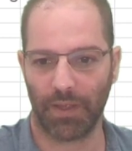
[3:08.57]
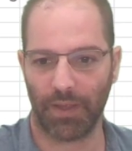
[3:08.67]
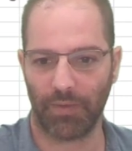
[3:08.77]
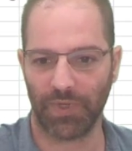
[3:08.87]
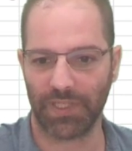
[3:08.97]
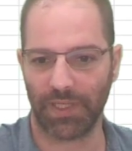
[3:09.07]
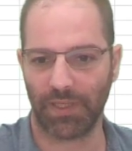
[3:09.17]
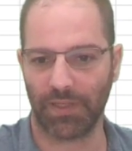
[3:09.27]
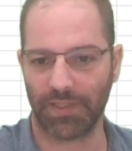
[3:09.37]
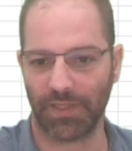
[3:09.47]
And we see
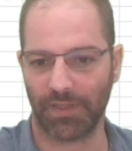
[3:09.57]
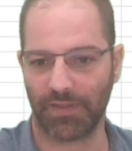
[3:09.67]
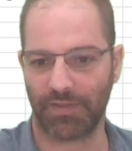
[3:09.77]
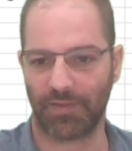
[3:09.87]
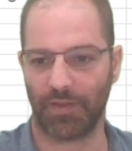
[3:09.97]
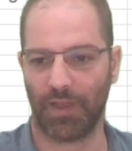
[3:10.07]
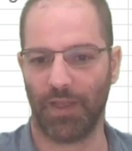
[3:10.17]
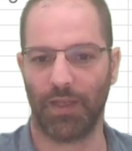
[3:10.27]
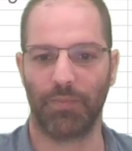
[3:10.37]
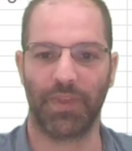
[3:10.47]
this is
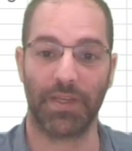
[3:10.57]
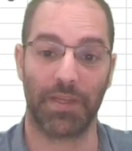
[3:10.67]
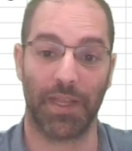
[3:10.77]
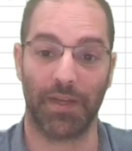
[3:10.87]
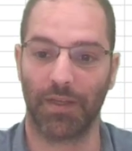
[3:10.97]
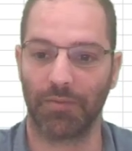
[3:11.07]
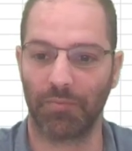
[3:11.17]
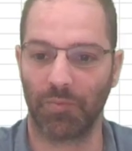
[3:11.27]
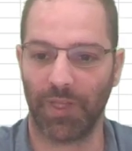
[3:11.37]
the data,